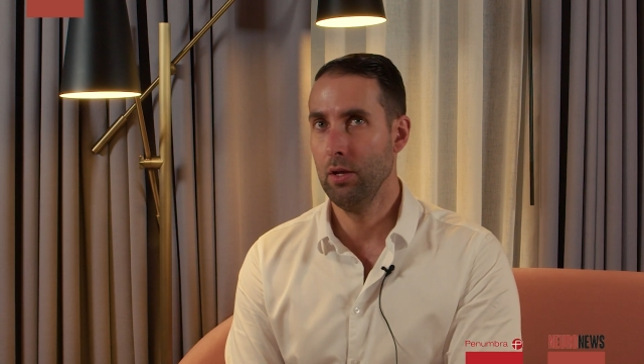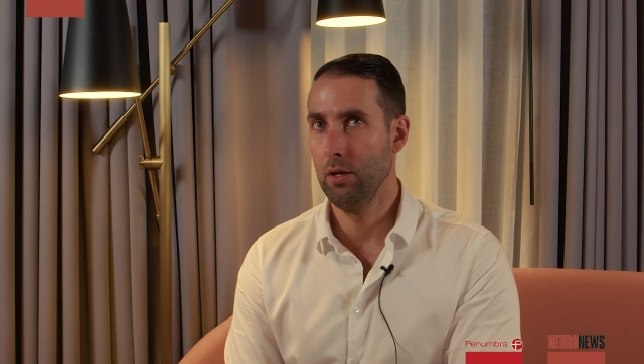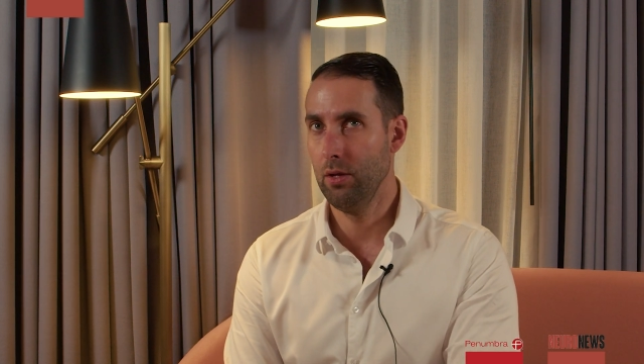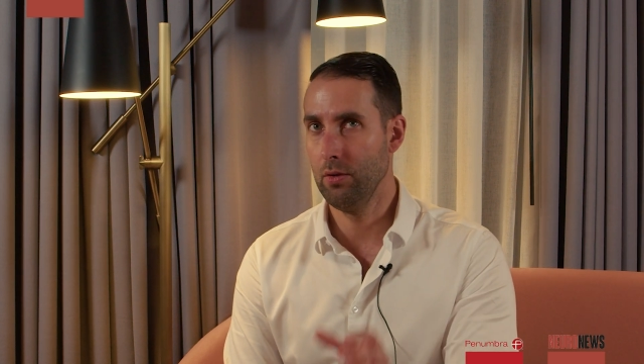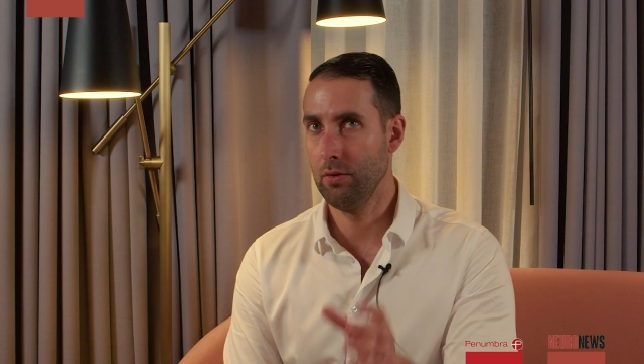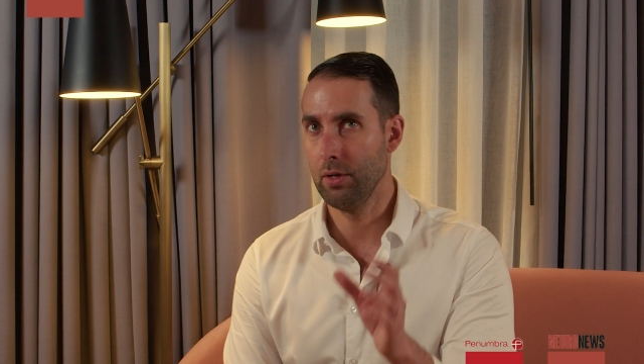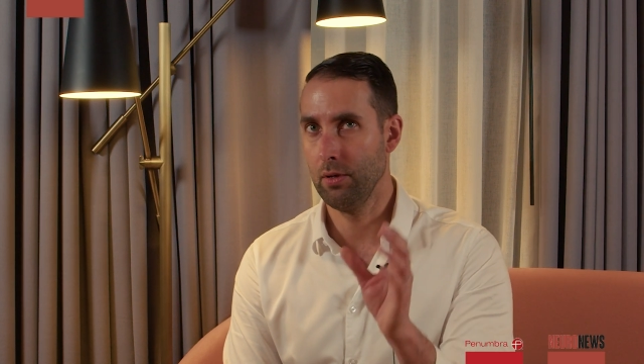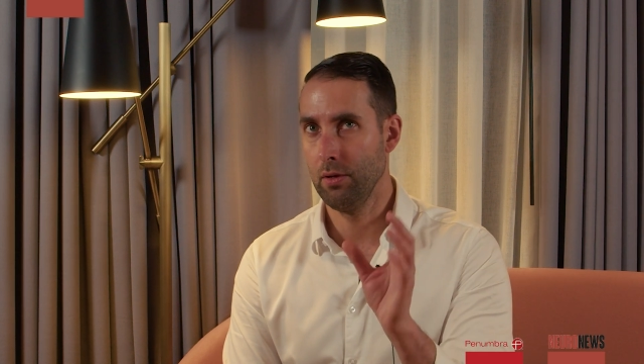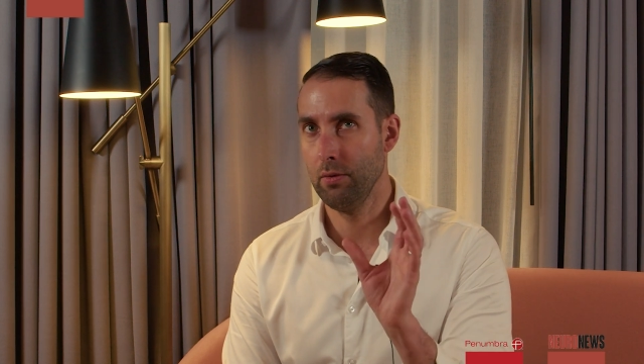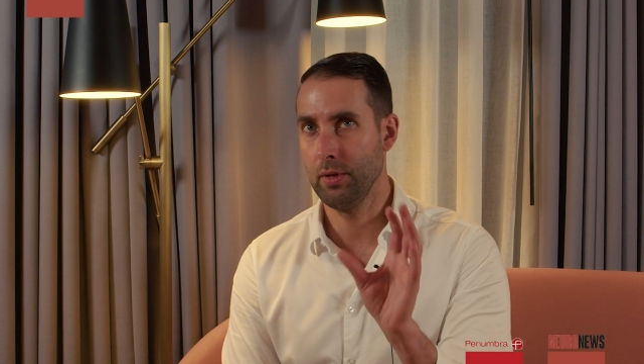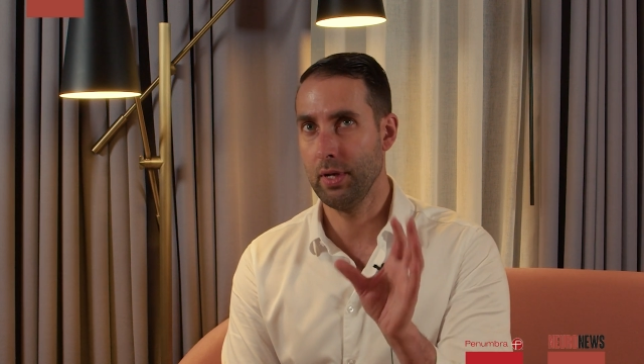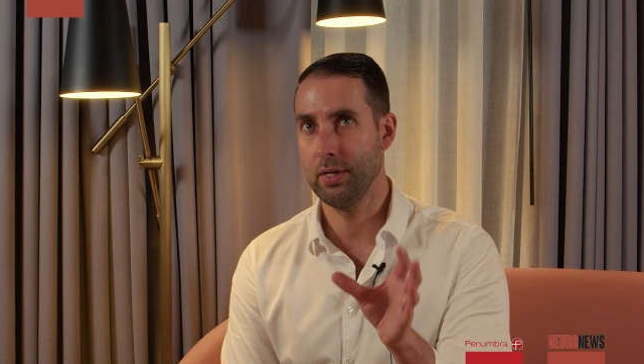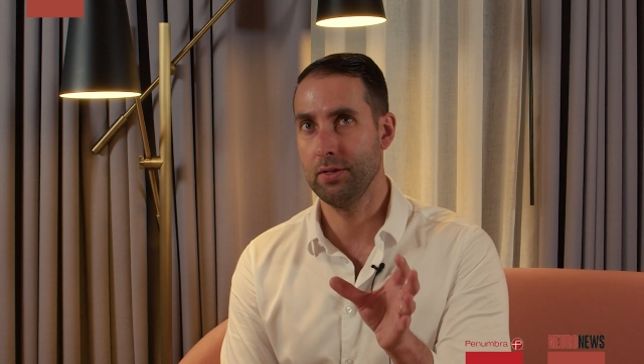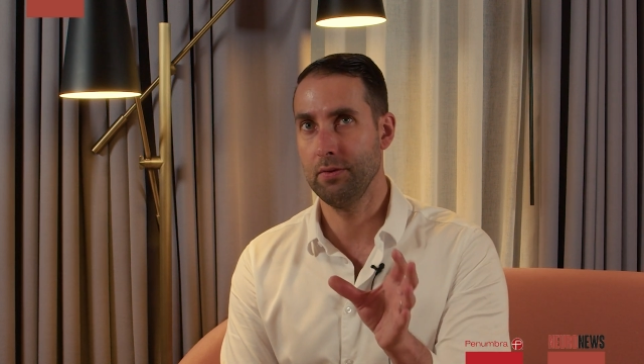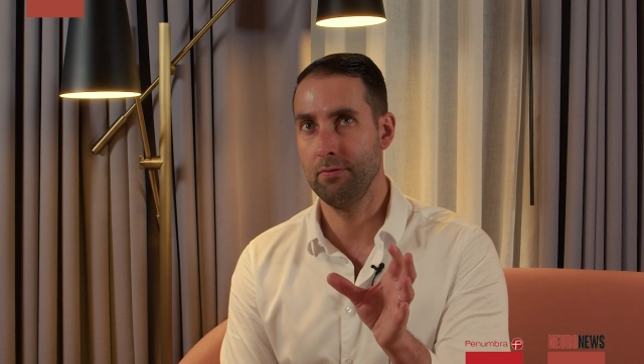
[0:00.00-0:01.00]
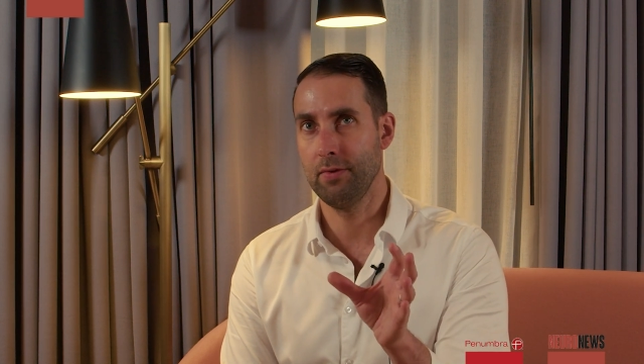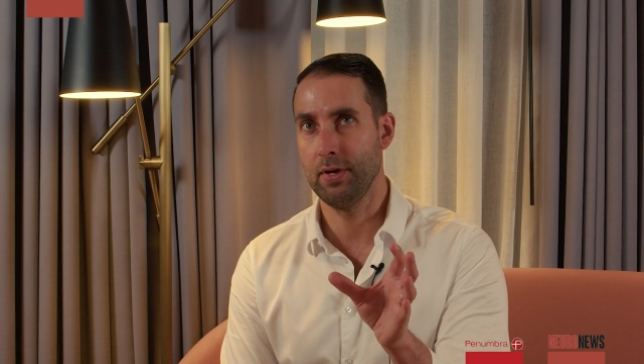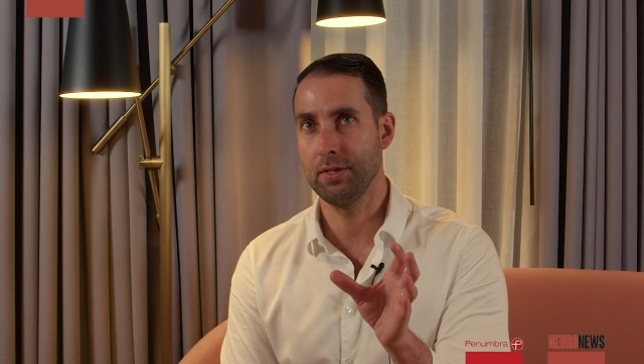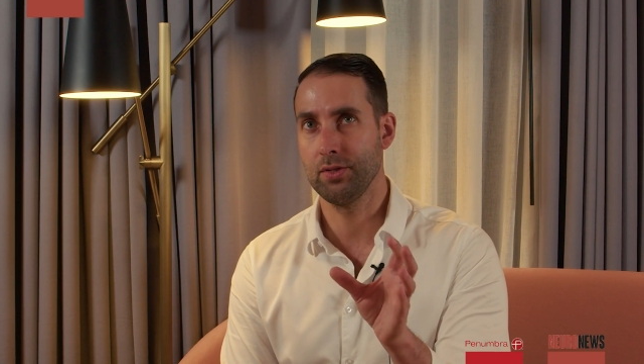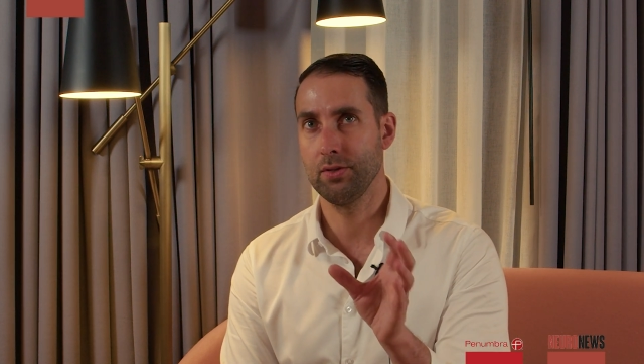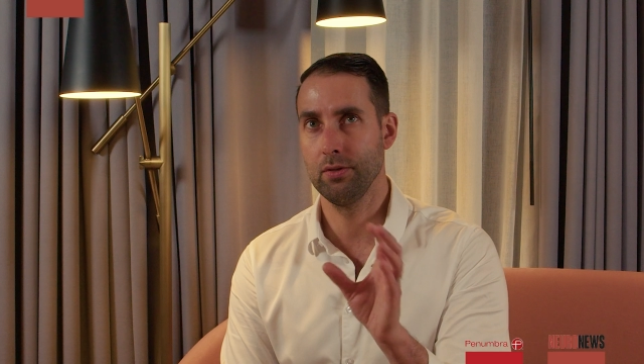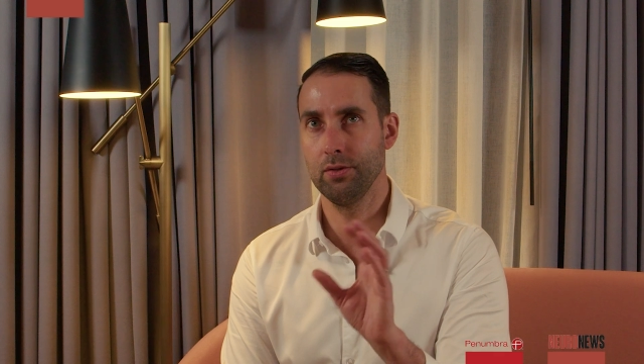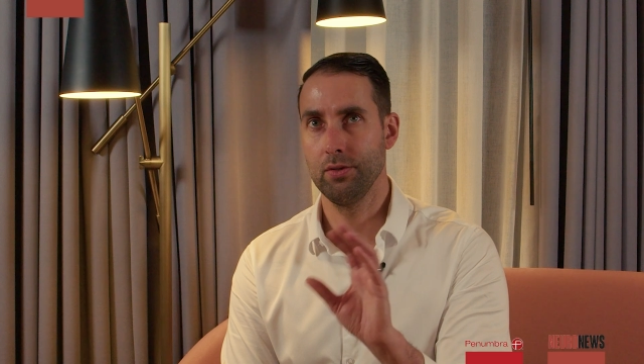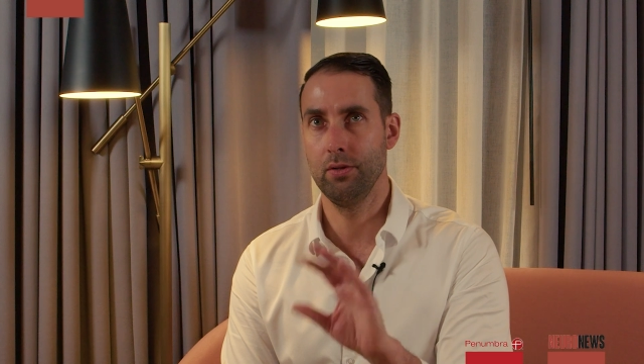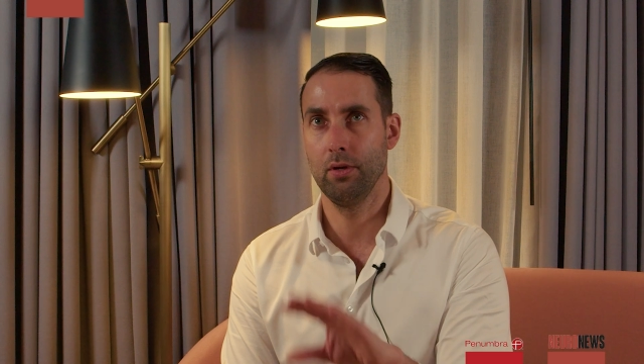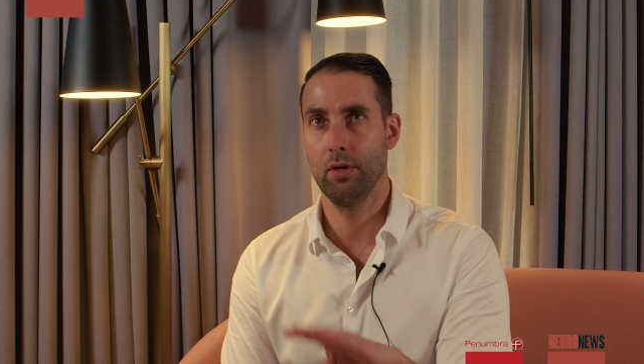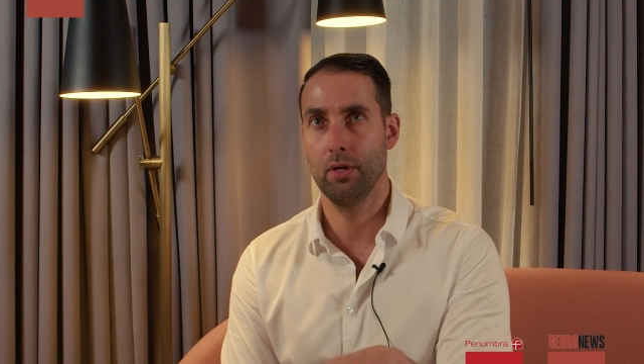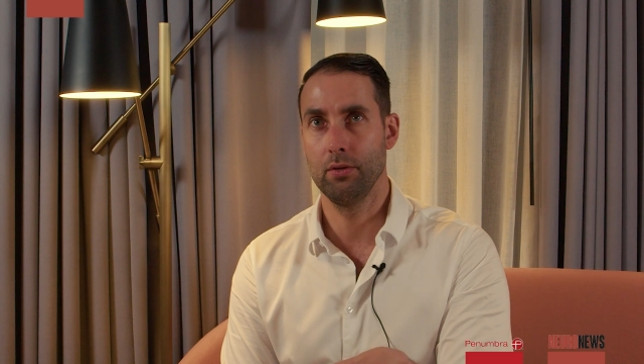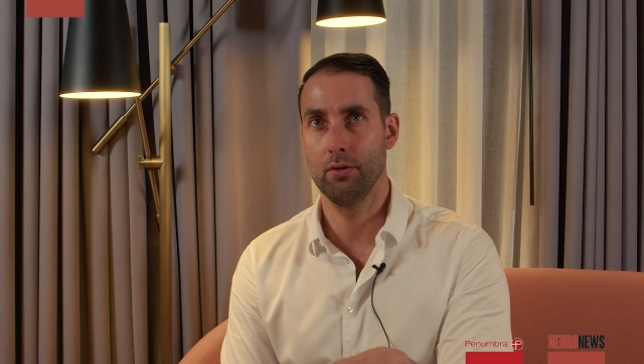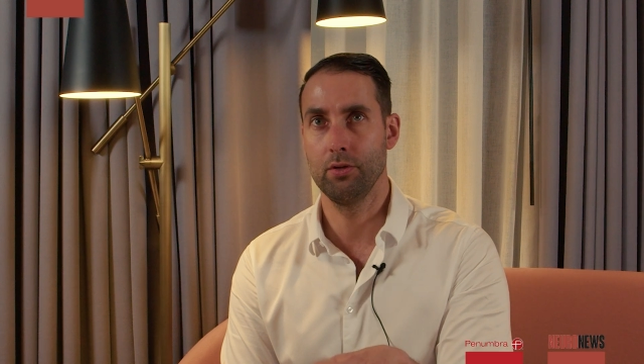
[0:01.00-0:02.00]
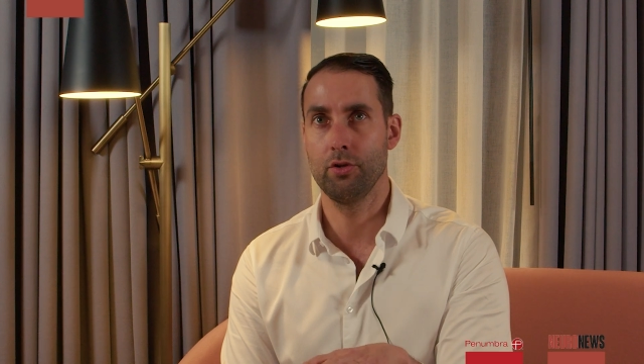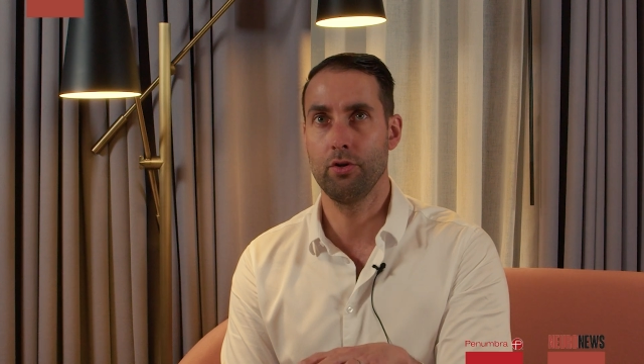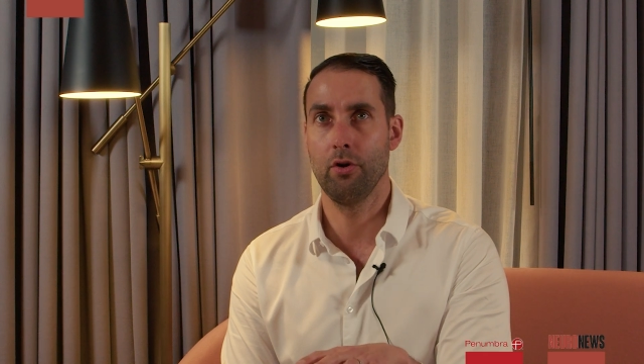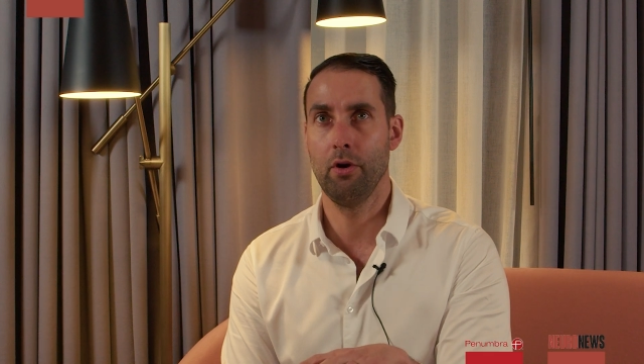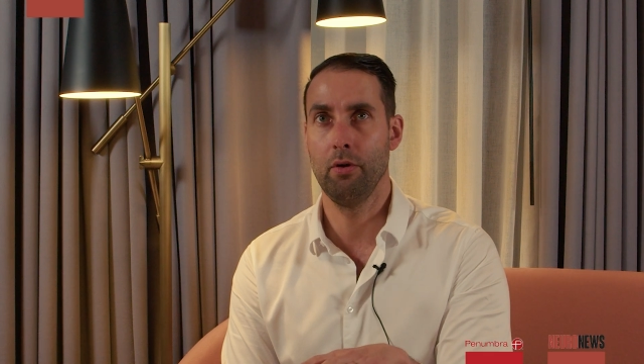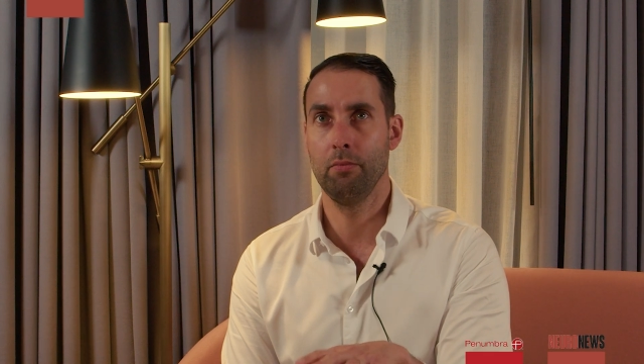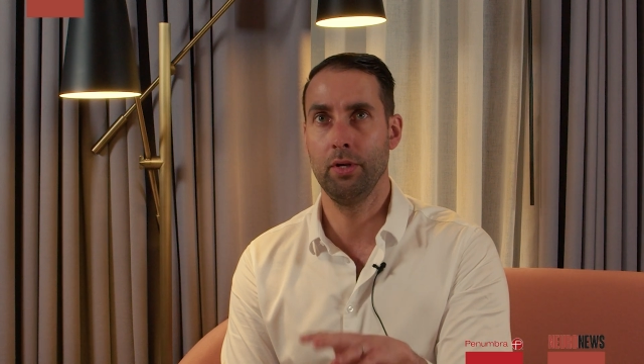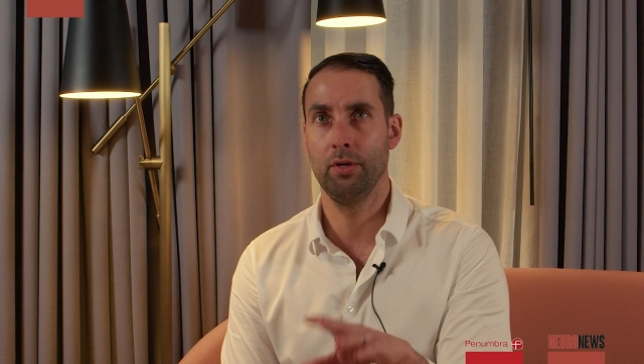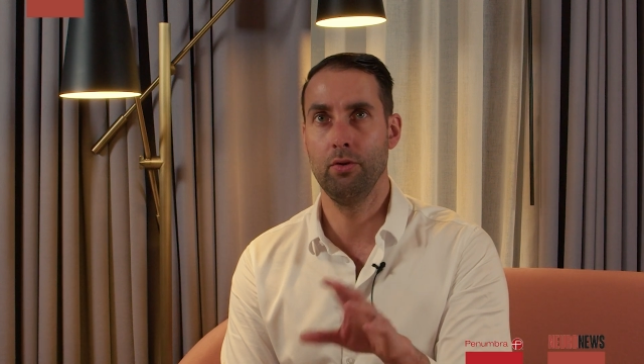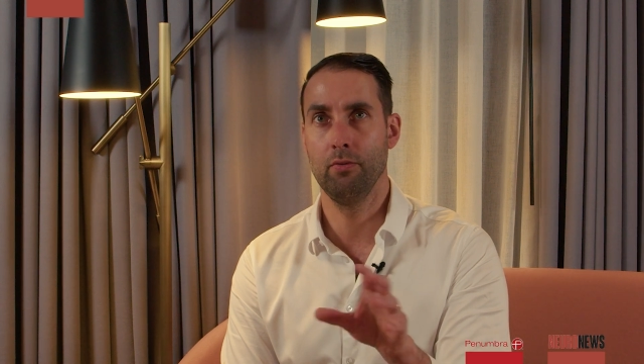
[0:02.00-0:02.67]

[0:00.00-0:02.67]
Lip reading: You can look at the vessels, you can determine,